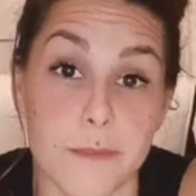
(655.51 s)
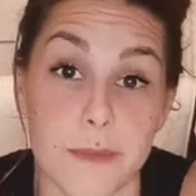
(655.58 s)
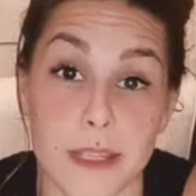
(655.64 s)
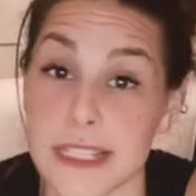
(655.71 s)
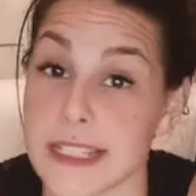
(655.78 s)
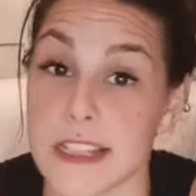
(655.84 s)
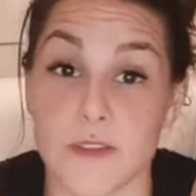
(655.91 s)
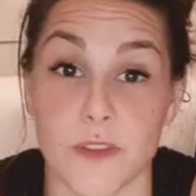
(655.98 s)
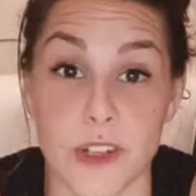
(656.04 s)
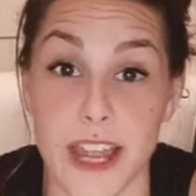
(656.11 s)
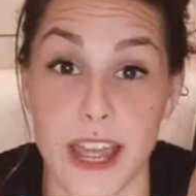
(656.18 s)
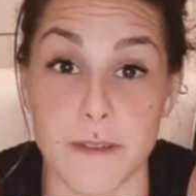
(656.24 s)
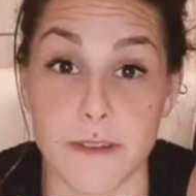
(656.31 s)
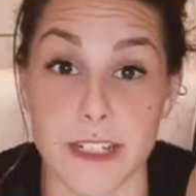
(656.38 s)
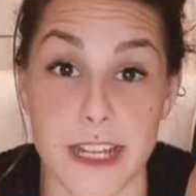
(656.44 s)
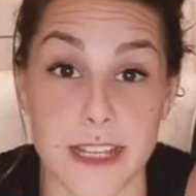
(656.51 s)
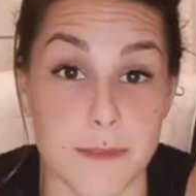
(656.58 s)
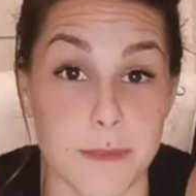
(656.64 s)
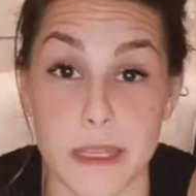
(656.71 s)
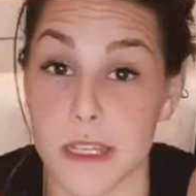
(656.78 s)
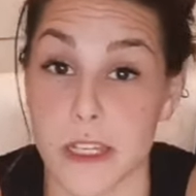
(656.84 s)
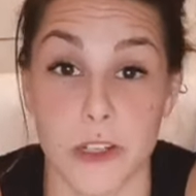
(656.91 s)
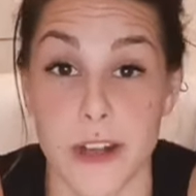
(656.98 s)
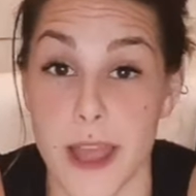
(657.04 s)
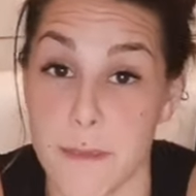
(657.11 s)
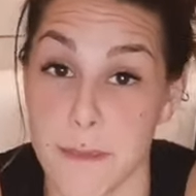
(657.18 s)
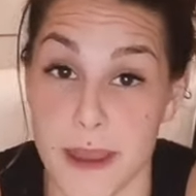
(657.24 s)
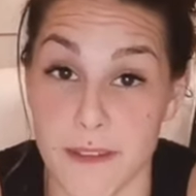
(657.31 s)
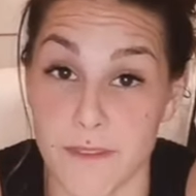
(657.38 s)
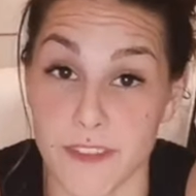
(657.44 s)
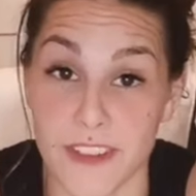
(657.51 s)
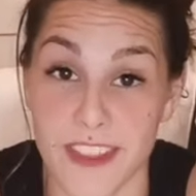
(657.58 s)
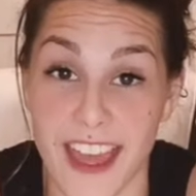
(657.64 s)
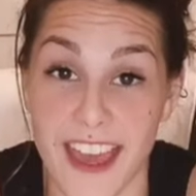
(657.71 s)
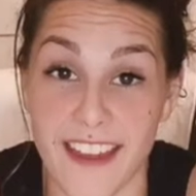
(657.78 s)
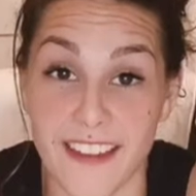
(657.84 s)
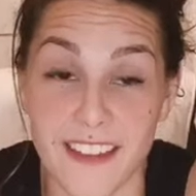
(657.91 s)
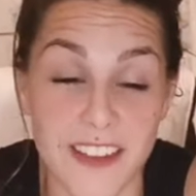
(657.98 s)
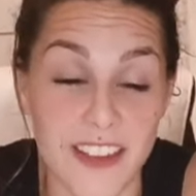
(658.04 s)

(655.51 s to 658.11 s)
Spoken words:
because that's free advertisement. You're not paying for that.